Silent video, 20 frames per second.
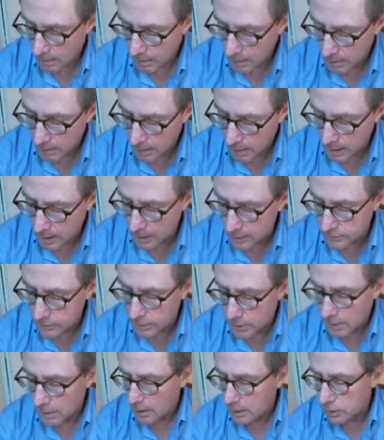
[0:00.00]
is
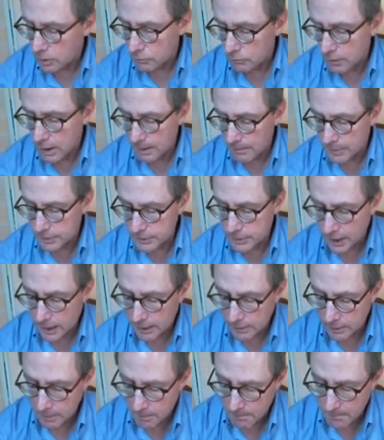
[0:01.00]
you
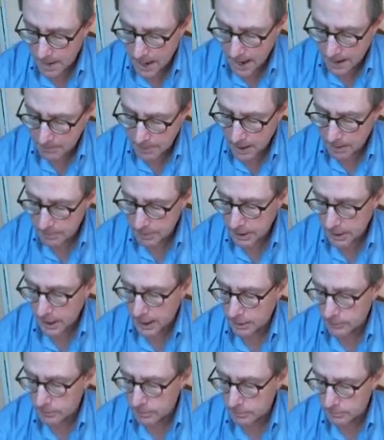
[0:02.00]
represent map
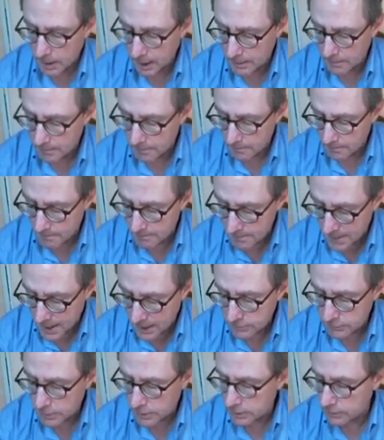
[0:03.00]
application by
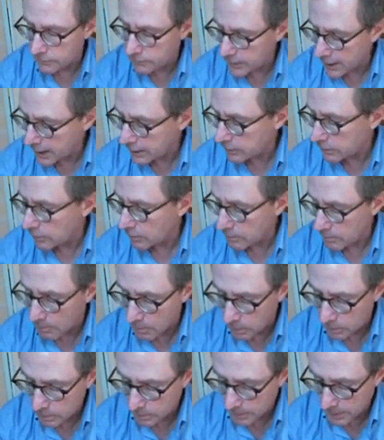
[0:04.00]
matrix vector
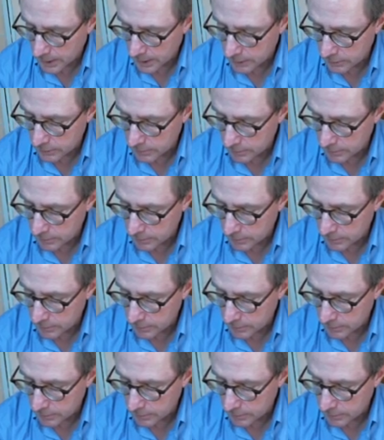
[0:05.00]
multiplication.